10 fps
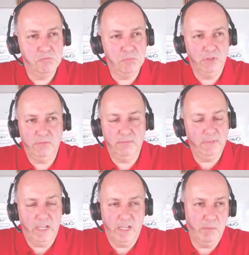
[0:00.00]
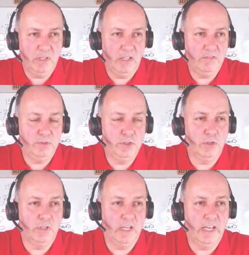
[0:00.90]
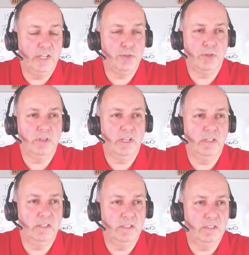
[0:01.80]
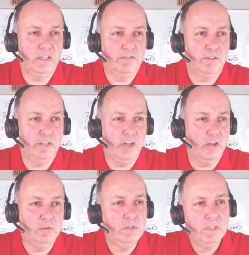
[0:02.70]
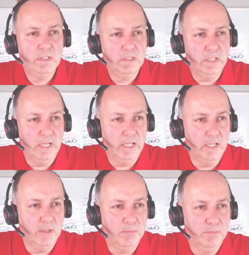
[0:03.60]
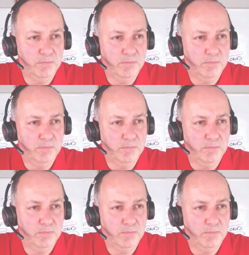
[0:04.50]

But yeah, I mean, if we're talking electric, then definitely no. Yeah,